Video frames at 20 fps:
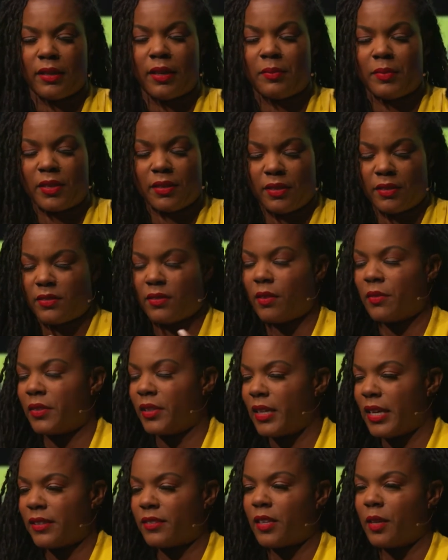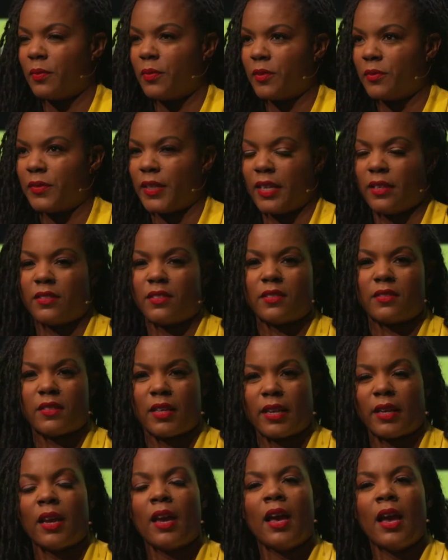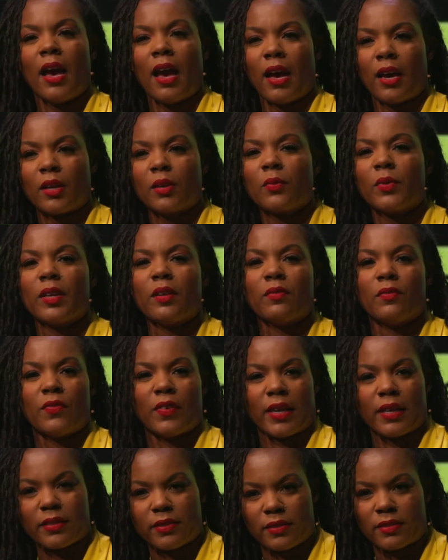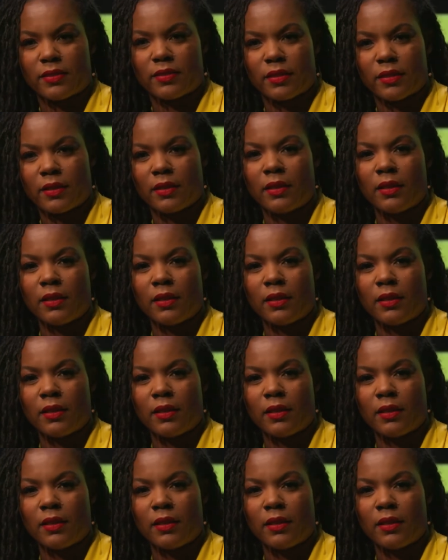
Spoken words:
over the last couple of days, is like, how do we invest